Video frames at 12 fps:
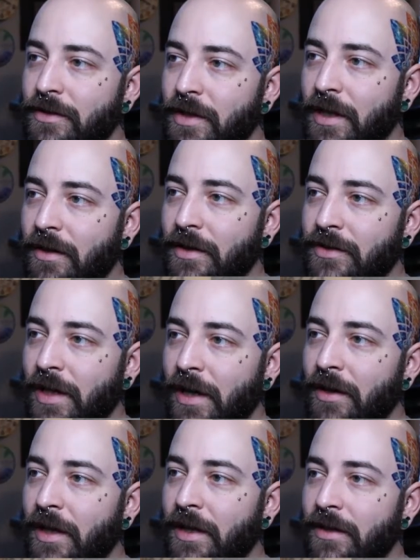skin on the side
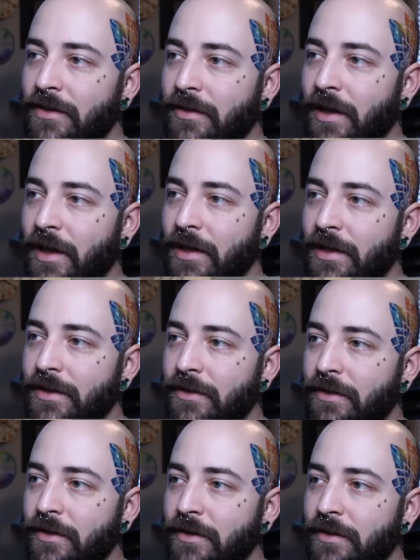of the head is a lot
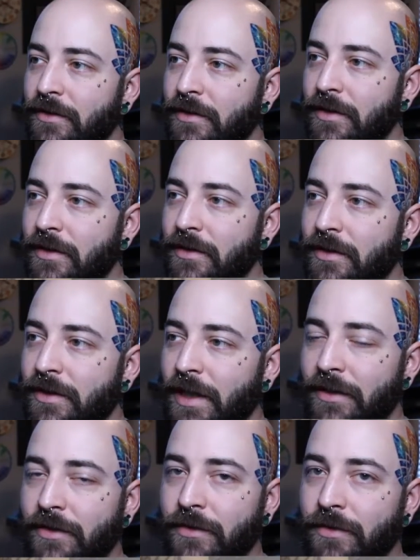easier to
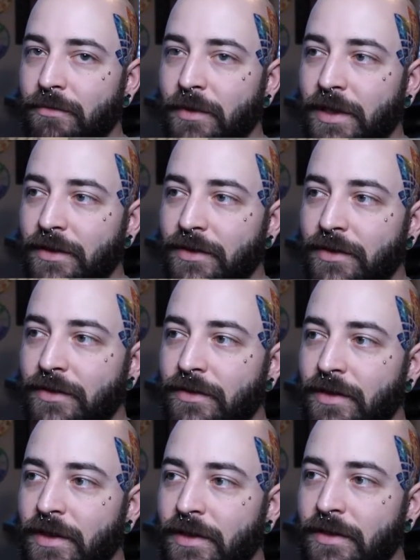tattoo because
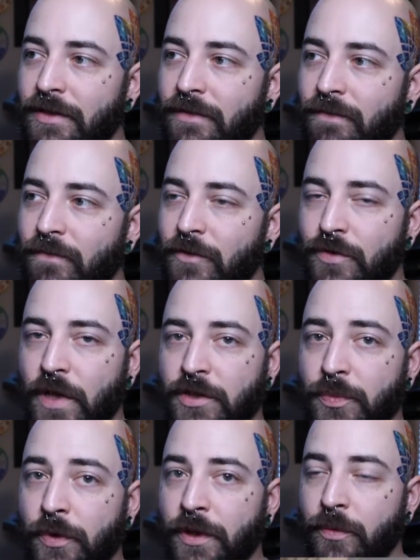it's
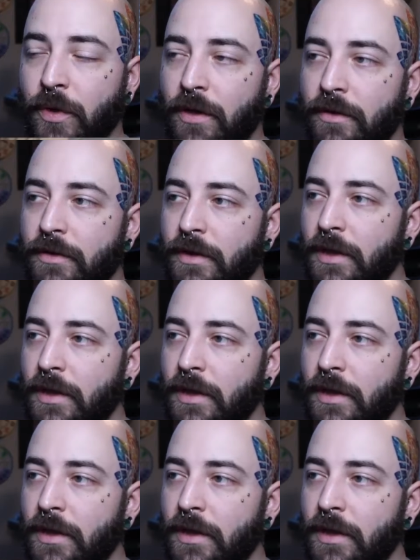stretched pretty well.